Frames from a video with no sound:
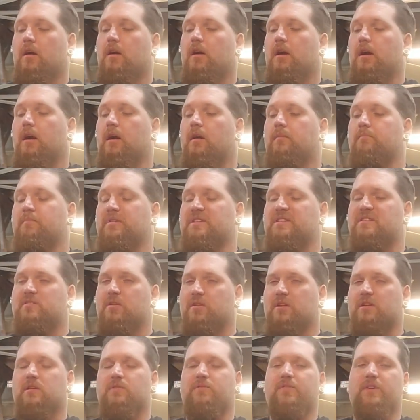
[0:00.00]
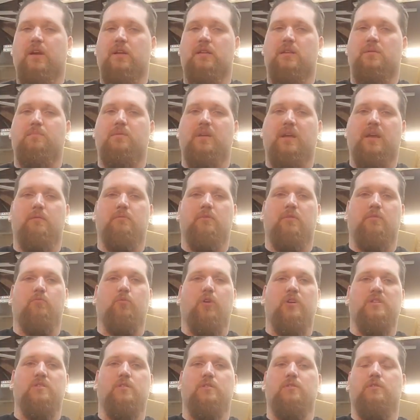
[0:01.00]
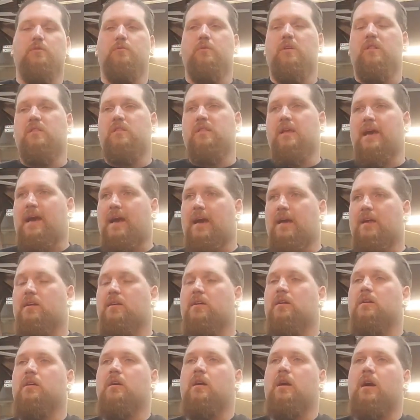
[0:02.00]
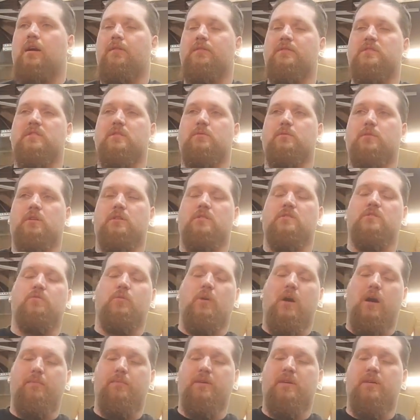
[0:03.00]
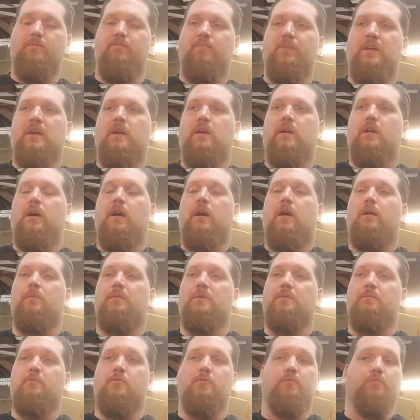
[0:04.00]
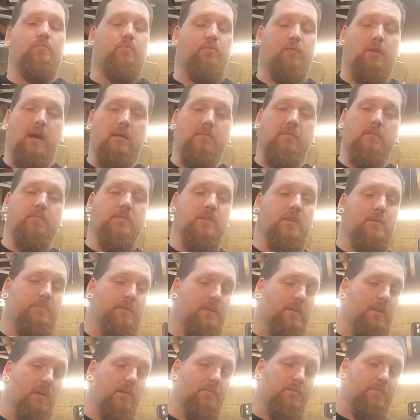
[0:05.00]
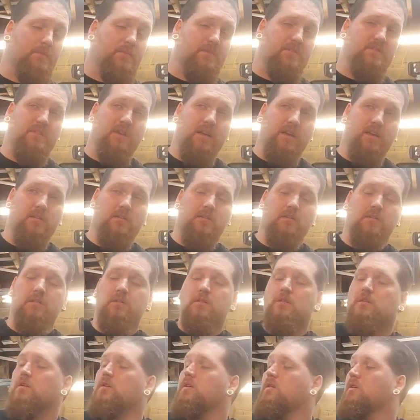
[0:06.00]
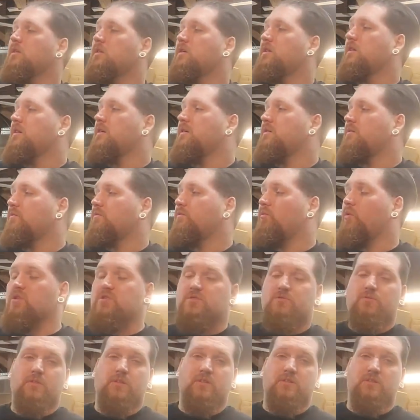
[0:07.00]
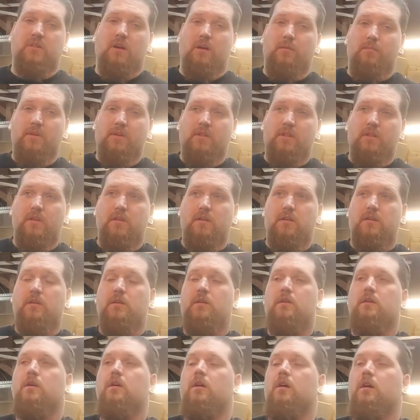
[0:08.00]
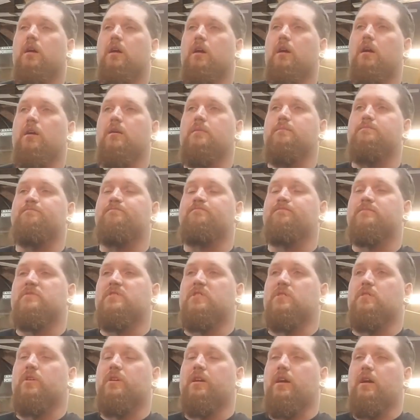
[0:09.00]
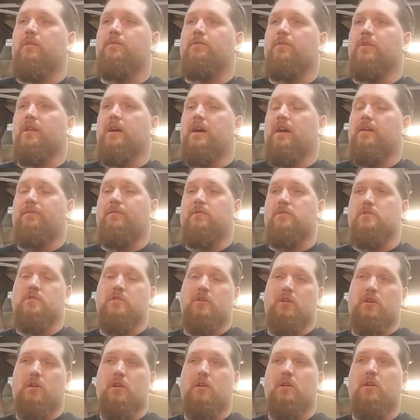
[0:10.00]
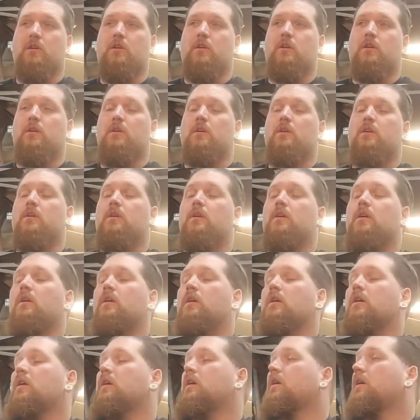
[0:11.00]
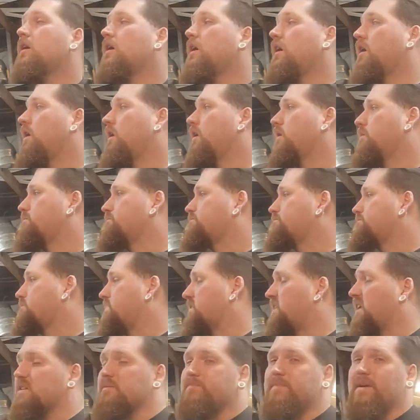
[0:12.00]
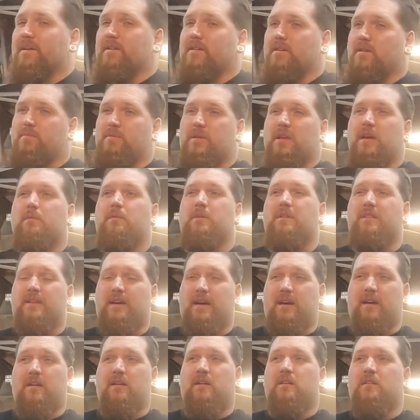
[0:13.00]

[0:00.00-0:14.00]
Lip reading: But still need to figure out the plan with what to do with that. Obviously we're going to swap it. It will probably be up for sale once we're done with it. So look out for that for sure. But that's mainly the plan with that.